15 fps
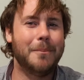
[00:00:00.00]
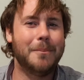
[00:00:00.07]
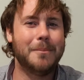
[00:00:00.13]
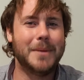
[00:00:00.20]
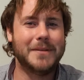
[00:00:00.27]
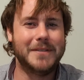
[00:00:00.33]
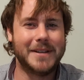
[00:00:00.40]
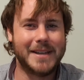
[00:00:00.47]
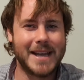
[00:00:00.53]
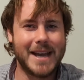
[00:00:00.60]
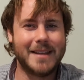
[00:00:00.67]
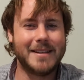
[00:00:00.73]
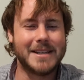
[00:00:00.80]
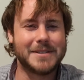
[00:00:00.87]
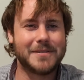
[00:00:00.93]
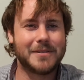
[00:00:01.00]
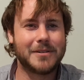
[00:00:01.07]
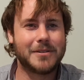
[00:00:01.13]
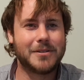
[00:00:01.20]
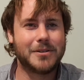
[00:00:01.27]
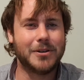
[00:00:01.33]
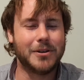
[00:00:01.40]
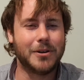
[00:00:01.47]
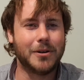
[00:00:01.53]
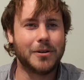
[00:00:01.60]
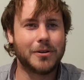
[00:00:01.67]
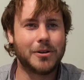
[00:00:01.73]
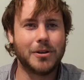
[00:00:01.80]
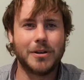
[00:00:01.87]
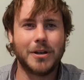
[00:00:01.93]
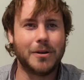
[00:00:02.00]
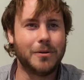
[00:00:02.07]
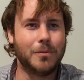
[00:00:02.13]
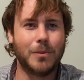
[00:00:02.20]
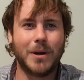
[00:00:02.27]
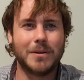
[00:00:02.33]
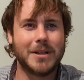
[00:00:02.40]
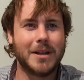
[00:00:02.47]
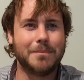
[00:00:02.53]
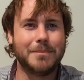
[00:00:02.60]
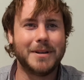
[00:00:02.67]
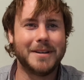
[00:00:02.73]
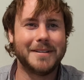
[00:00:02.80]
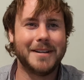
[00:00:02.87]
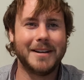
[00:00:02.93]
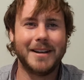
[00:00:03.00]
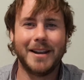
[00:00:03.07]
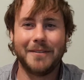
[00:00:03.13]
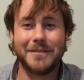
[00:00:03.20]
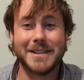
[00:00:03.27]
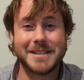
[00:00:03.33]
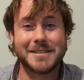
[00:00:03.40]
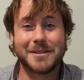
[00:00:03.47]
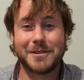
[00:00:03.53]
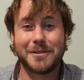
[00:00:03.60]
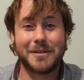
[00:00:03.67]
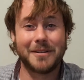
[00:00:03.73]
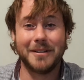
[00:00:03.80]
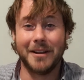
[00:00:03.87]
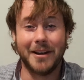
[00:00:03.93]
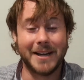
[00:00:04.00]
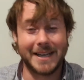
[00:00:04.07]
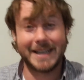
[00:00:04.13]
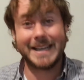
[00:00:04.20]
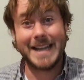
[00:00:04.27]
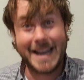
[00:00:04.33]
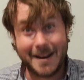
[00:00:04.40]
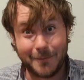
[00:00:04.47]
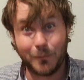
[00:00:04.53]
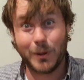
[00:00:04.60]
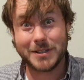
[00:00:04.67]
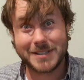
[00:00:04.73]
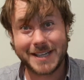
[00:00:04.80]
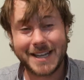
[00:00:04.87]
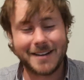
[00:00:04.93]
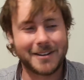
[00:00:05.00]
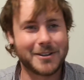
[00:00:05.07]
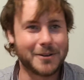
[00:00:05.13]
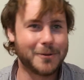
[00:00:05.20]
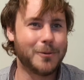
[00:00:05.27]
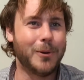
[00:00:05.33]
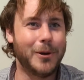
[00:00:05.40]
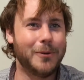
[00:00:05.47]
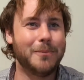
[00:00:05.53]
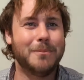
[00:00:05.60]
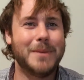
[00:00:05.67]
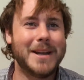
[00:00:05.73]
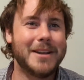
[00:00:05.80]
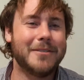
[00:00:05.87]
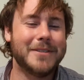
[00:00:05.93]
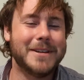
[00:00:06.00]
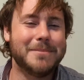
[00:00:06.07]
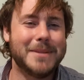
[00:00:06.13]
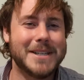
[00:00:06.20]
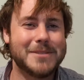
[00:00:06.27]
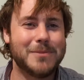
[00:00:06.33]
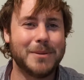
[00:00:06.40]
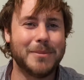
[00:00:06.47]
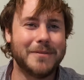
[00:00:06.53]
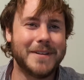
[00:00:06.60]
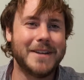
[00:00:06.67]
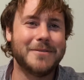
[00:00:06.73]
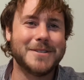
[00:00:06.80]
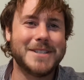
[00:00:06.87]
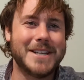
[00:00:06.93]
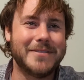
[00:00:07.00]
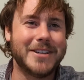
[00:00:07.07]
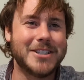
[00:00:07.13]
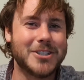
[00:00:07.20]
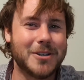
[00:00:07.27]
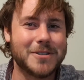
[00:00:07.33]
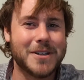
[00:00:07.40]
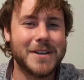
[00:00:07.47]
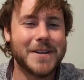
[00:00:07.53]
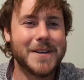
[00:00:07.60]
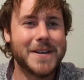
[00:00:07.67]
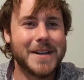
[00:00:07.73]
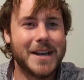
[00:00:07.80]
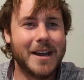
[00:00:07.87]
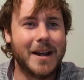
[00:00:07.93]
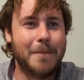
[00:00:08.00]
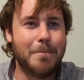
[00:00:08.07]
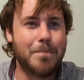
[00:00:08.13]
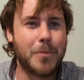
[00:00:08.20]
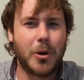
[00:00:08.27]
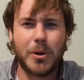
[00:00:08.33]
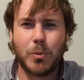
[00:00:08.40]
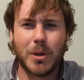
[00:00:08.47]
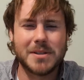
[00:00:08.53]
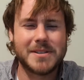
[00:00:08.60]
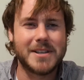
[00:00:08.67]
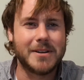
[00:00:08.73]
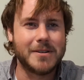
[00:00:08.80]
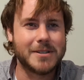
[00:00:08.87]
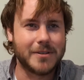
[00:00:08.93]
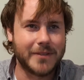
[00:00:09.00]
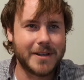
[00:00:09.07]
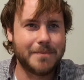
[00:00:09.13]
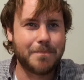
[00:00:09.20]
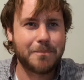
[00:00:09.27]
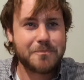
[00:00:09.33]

If you get this, good-o, well done. But I love this line again. Once again, I could quote many of it, but it's one of my favourite TV shows. Only one series of it.